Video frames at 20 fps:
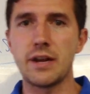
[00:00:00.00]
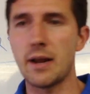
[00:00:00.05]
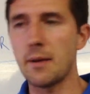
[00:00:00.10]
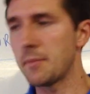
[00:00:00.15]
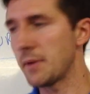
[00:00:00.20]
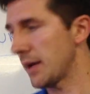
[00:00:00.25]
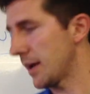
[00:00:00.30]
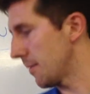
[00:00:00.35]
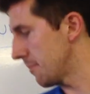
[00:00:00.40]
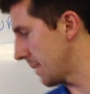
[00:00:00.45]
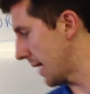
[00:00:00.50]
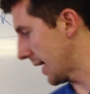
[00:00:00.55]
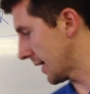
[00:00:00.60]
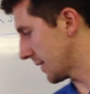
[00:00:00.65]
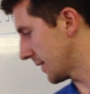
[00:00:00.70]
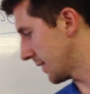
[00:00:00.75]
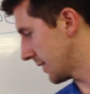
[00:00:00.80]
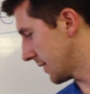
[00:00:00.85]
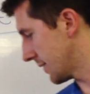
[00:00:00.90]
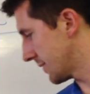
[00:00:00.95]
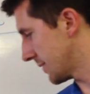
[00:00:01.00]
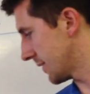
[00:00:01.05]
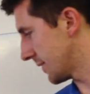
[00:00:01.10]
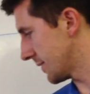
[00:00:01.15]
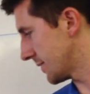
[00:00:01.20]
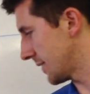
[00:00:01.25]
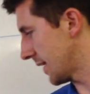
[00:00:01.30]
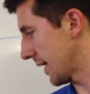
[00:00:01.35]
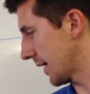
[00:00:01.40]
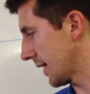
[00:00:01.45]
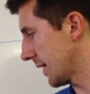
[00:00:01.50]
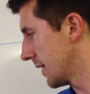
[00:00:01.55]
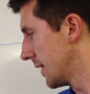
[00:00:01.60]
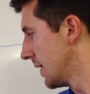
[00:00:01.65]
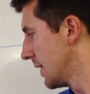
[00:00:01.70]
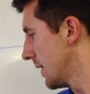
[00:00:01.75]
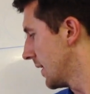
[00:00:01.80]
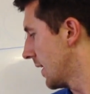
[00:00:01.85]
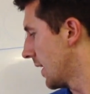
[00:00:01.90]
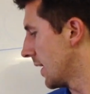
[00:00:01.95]
and I'm going to come back to this in a second,
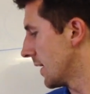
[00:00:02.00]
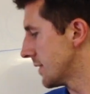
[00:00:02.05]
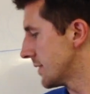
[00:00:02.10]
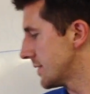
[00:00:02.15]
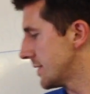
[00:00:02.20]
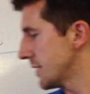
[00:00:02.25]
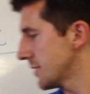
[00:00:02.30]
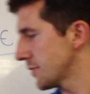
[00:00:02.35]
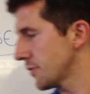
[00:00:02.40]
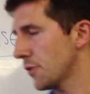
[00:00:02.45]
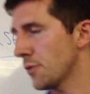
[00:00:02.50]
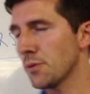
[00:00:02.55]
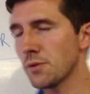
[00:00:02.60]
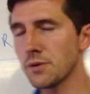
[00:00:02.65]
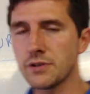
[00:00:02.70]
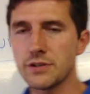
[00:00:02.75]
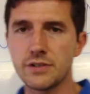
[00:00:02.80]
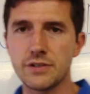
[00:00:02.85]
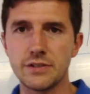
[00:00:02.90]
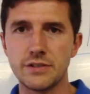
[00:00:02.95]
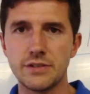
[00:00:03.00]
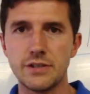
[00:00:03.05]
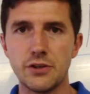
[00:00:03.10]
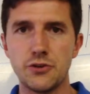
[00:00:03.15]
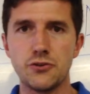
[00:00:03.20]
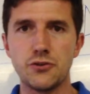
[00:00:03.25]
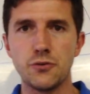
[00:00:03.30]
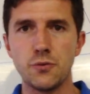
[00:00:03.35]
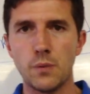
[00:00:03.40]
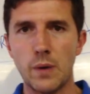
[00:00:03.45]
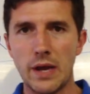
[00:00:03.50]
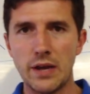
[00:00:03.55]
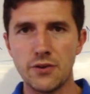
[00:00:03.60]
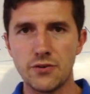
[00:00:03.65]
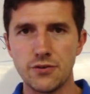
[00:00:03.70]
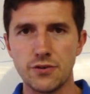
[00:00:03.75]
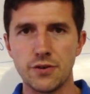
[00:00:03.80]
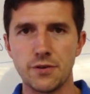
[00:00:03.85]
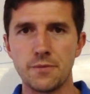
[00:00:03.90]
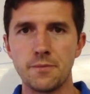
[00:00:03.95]
discourse
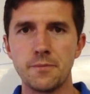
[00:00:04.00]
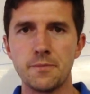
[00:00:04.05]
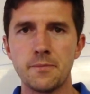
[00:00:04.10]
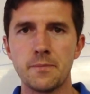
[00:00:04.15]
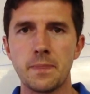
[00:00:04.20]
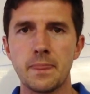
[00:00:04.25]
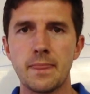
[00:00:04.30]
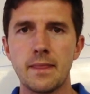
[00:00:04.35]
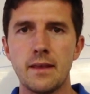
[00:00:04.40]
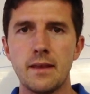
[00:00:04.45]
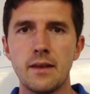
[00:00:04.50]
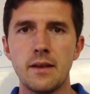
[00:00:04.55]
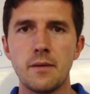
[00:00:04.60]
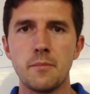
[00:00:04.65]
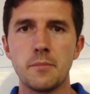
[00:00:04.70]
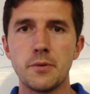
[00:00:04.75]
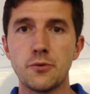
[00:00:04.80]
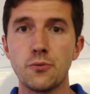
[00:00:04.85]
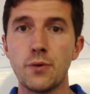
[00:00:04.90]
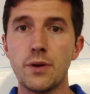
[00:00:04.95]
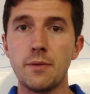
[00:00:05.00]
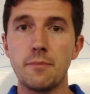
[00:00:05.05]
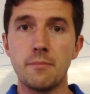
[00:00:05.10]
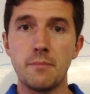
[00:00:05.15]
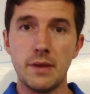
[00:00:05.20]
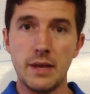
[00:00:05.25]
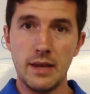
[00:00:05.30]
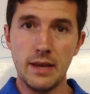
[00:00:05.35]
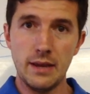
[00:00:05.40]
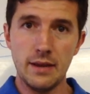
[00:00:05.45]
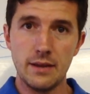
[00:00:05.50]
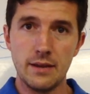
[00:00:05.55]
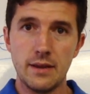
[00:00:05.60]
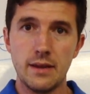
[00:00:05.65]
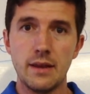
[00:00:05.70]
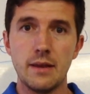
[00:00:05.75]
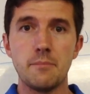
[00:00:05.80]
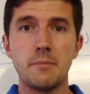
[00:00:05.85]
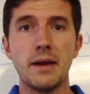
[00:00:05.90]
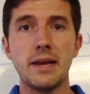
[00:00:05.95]
situation between me,
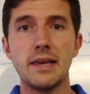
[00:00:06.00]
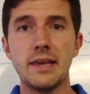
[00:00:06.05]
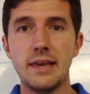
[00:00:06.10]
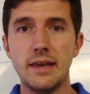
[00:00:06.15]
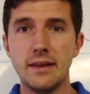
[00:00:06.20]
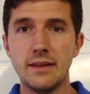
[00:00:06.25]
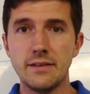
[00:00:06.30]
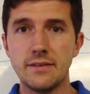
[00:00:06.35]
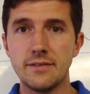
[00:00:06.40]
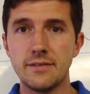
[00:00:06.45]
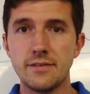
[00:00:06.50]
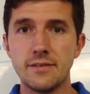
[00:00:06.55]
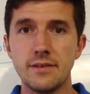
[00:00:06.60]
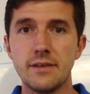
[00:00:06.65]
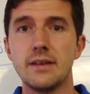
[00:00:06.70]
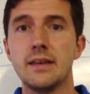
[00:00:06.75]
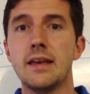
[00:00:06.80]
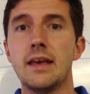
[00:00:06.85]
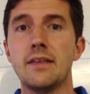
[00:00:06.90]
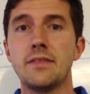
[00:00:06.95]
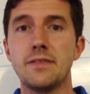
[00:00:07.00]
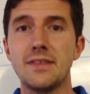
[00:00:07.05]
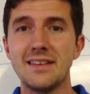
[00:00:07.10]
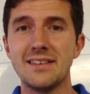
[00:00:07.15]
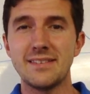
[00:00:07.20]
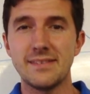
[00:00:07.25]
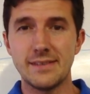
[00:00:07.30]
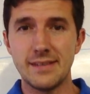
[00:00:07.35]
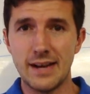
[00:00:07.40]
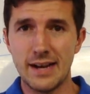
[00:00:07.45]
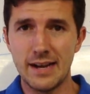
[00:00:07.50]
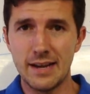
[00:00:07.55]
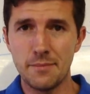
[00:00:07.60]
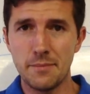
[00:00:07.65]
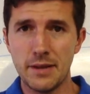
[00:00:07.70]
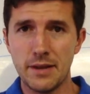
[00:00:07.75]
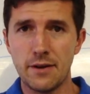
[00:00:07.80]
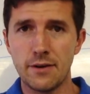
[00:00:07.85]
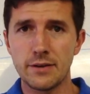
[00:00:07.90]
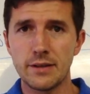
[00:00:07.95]
my kids, at this
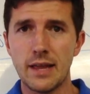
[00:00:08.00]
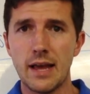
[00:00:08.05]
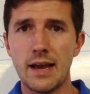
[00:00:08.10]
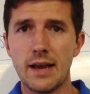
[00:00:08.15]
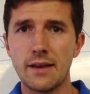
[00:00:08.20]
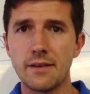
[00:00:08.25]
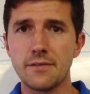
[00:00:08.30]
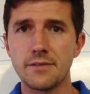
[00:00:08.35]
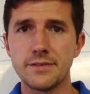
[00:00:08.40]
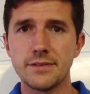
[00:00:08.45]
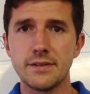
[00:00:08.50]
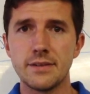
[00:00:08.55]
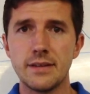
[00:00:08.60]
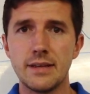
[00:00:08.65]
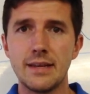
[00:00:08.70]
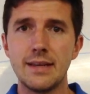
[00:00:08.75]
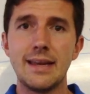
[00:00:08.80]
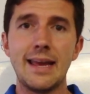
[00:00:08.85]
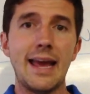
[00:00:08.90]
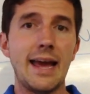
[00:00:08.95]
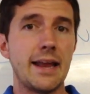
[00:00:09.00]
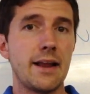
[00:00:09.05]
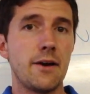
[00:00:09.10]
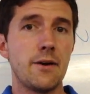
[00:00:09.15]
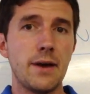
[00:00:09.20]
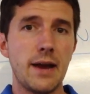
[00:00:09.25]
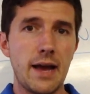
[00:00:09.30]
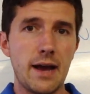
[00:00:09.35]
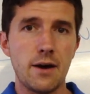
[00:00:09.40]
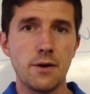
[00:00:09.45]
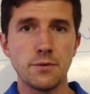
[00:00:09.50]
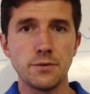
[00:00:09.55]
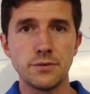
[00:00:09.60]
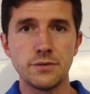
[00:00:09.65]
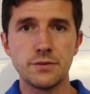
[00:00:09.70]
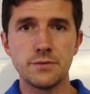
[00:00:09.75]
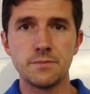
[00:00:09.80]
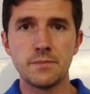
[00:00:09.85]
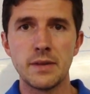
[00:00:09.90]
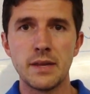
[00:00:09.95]
time in our lives, at our
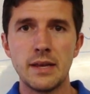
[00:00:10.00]
house,